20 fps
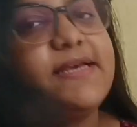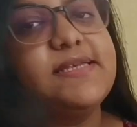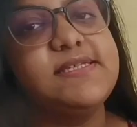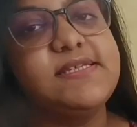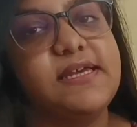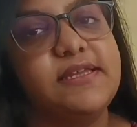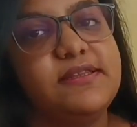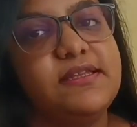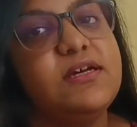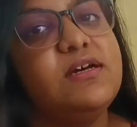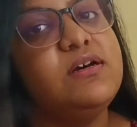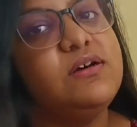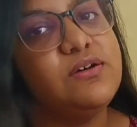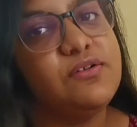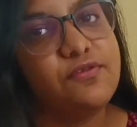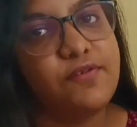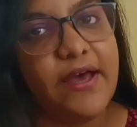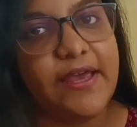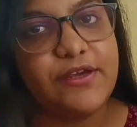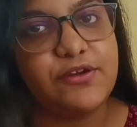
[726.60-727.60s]
X and the
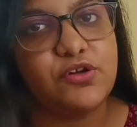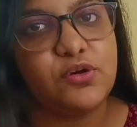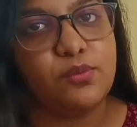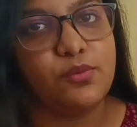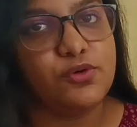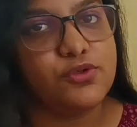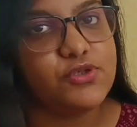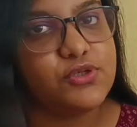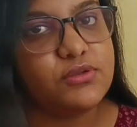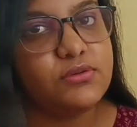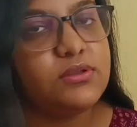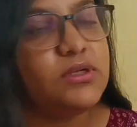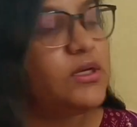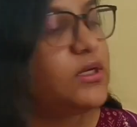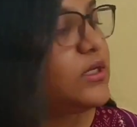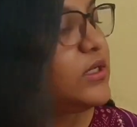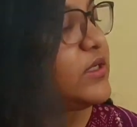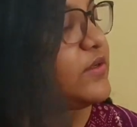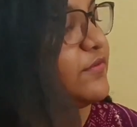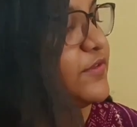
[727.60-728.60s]
Y chromosome,
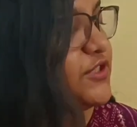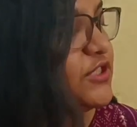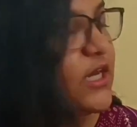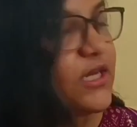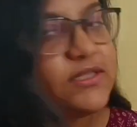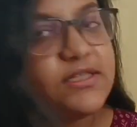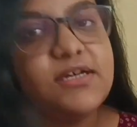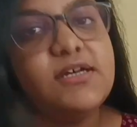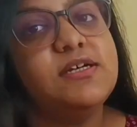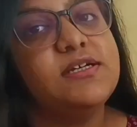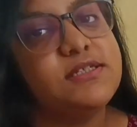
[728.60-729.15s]
which are the